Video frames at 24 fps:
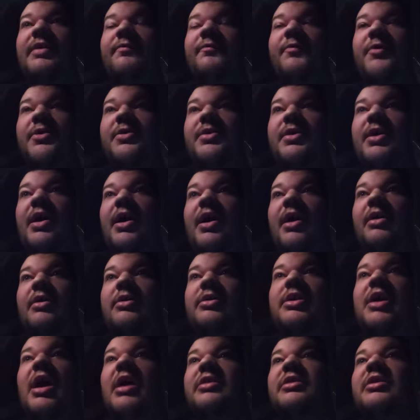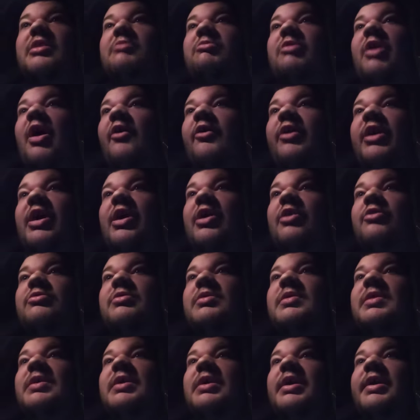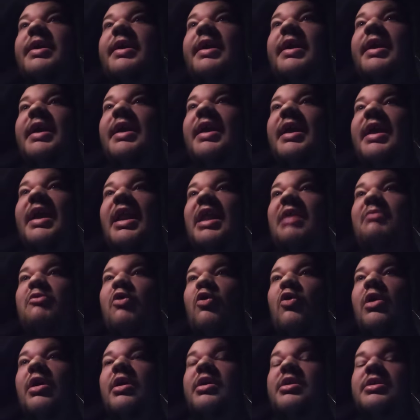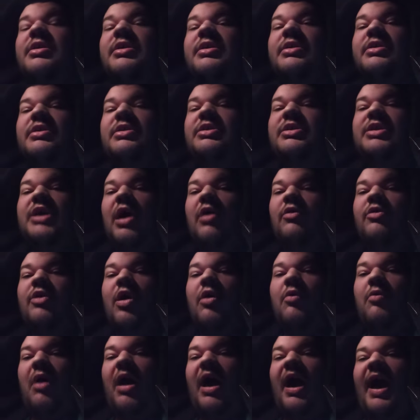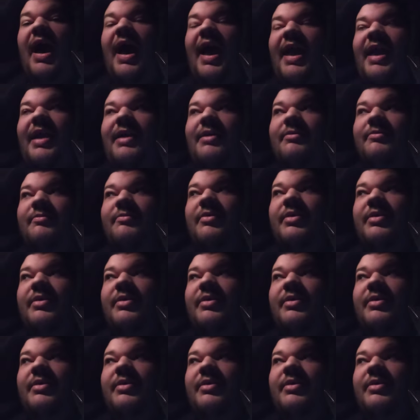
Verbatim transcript: for the custom logos anymore. Don't know why.